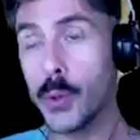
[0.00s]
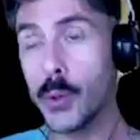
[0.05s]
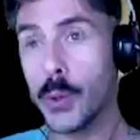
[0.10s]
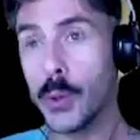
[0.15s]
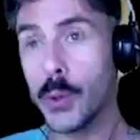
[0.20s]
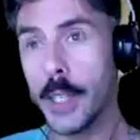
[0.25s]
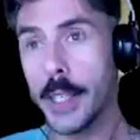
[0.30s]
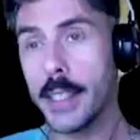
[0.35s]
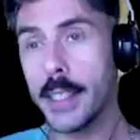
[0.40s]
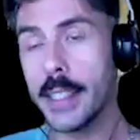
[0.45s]

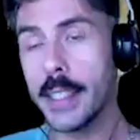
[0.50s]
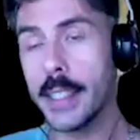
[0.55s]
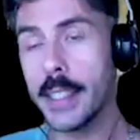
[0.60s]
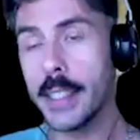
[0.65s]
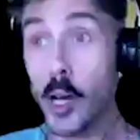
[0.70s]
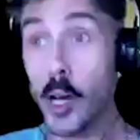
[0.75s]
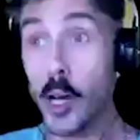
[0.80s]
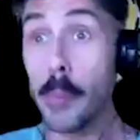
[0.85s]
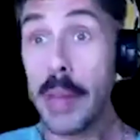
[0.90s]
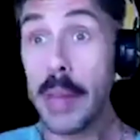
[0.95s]
deal
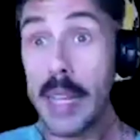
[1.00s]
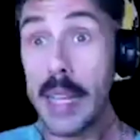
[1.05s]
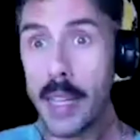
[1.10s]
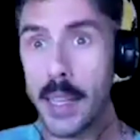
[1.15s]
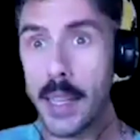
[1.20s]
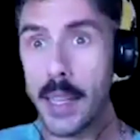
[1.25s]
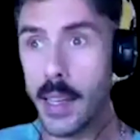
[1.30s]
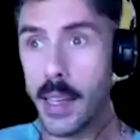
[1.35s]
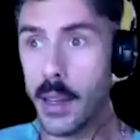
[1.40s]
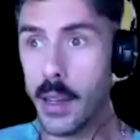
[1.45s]
with a
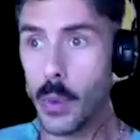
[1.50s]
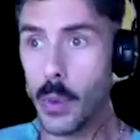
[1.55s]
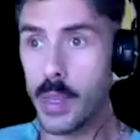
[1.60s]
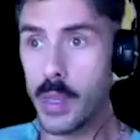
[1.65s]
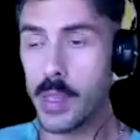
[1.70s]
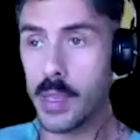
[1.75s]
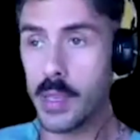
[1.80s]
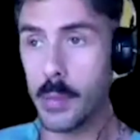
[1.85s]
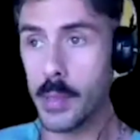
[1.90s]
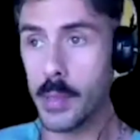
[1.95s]
building with
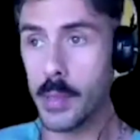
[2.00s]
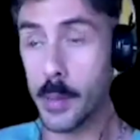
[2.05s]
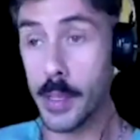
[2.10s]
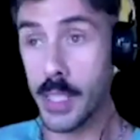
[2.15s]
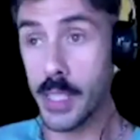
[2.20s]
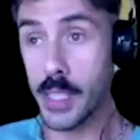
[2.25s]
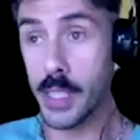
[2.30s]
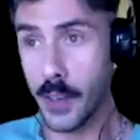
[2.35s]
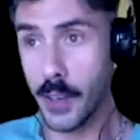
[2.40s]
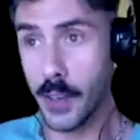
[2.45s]
some
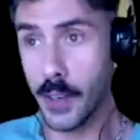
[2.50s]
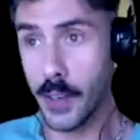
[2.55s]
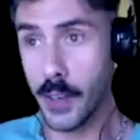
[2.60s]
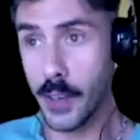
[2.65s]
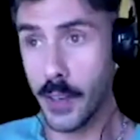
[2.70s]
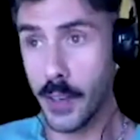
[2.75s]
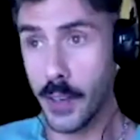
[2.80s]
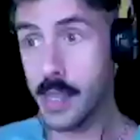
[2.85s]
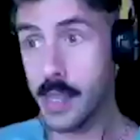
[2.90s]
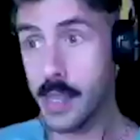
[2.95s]
specific
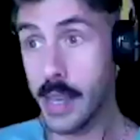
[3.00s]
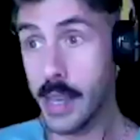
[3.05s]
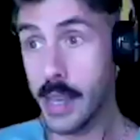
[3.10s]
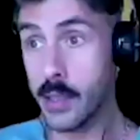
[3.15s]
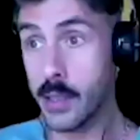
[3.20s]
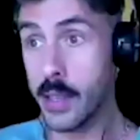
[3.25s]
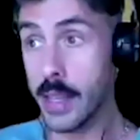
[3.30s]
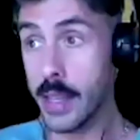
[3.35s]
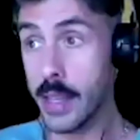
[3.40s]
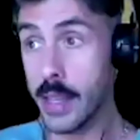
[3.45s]
spaces,
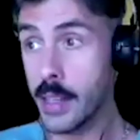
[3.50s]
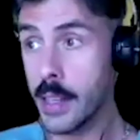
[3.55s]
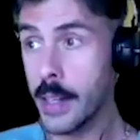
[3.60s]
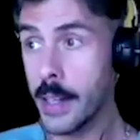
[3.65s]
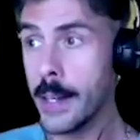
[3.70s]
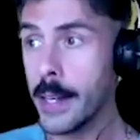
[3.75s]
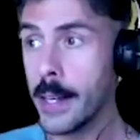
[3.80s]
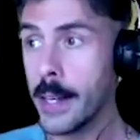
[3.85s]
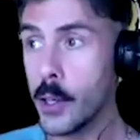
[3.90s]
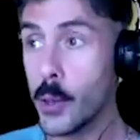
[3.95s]
and then
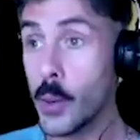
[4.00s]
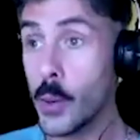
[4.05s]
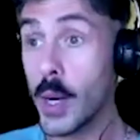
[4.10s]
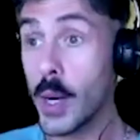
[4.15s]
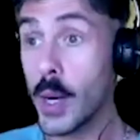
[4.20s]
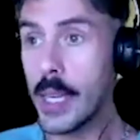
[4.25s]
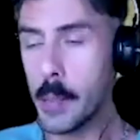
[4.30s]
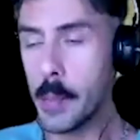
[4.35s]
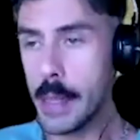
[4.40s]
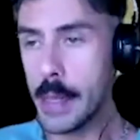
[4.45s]
you are
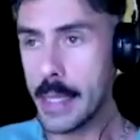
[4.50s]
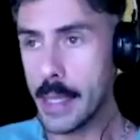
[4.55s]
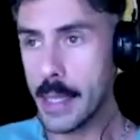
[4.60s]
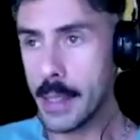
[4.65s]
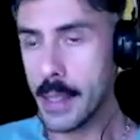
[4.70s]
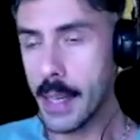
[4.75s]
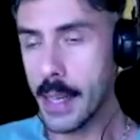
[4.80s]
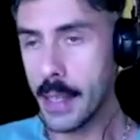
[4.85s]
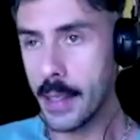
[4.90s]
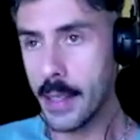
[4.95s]
limited
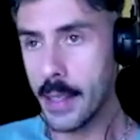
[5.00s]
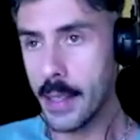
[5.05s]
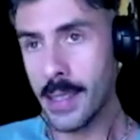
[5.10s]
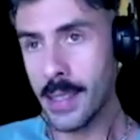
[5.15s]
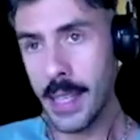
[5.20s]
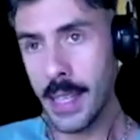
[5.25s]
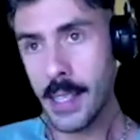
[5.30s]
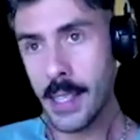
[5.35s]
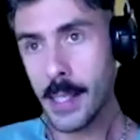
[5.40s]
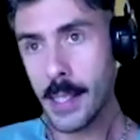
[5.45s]
in that
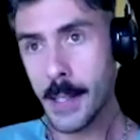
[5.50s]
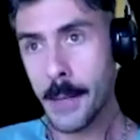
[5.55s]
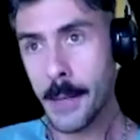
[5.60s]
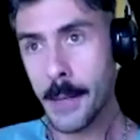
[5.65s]
sense.